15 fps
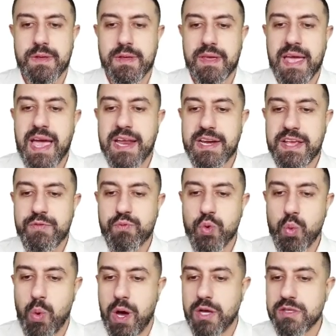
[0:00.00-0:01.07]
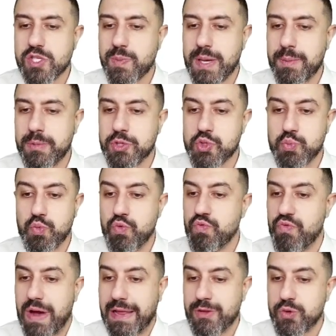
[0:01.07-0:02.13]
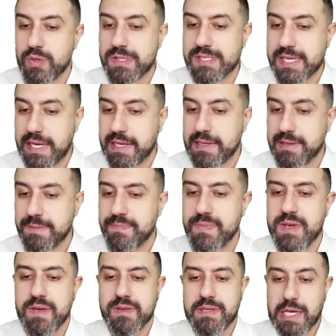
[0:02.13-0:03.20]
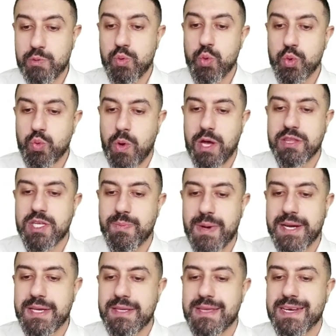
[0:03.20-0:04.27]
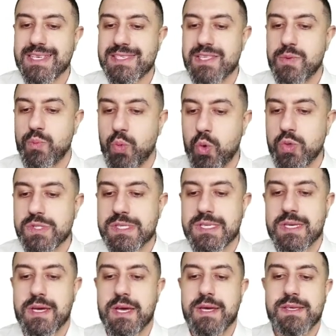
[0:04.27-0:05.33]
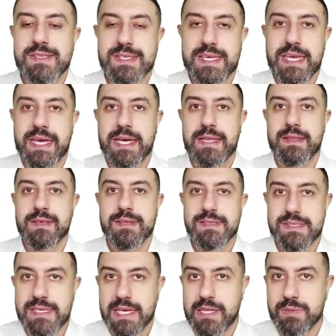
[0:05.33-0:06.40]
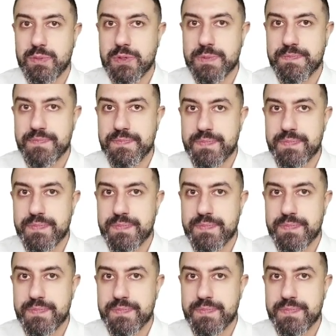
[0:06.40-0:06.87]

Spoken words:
And if we want to be able to move value in scale, then we would want the money that is the most scale saleable.